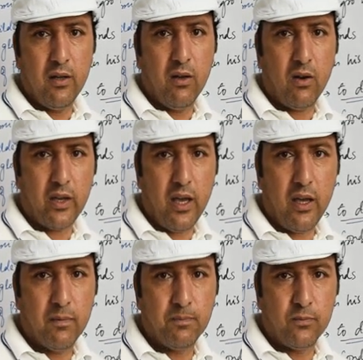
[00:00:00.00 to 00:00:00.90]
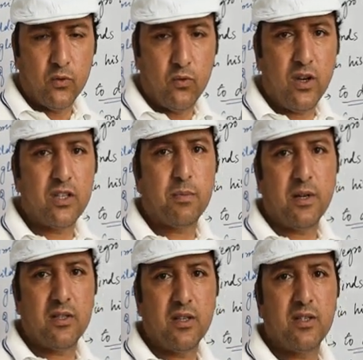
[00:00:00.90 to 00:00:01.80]
Okay. First
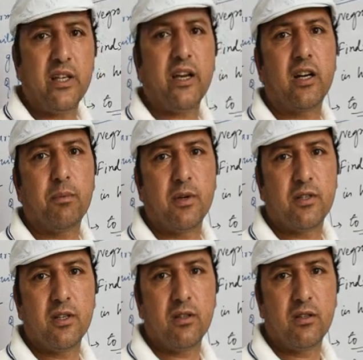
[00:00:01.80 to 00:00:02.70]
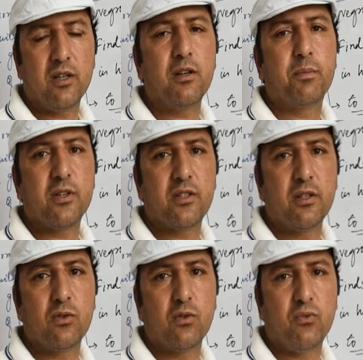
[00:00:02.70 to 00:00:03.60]
person, second person, third
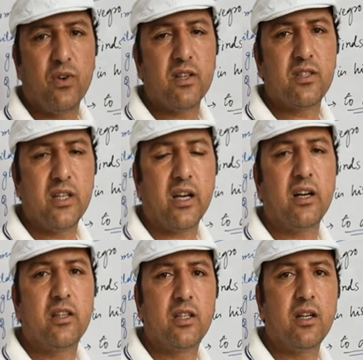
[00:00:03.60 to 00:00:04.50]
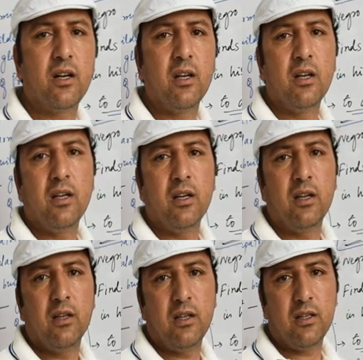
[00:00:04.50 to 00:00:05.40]
person. So first, second, third
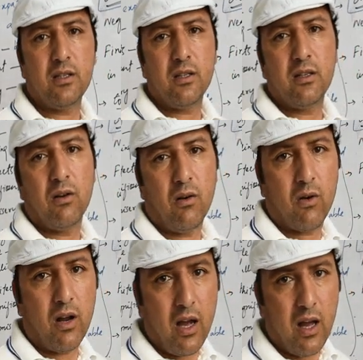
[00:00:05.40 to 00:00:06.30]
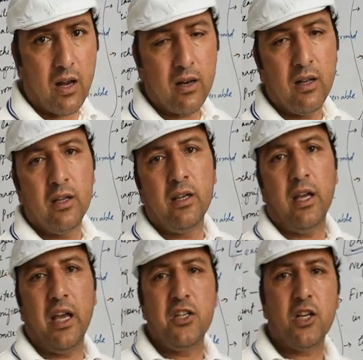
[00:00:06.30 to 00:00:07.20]
is or
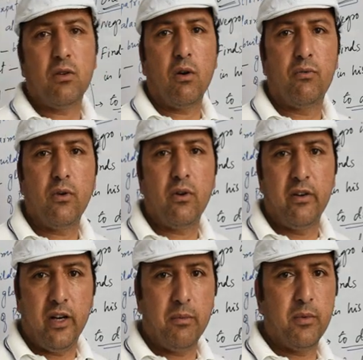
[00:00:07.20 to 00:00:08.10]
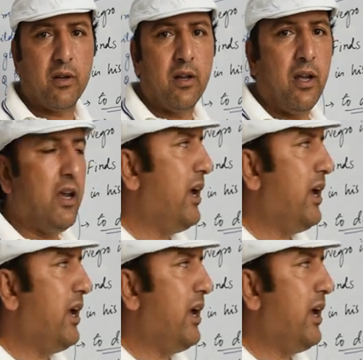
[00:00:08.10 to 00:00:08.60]
are adjective of number.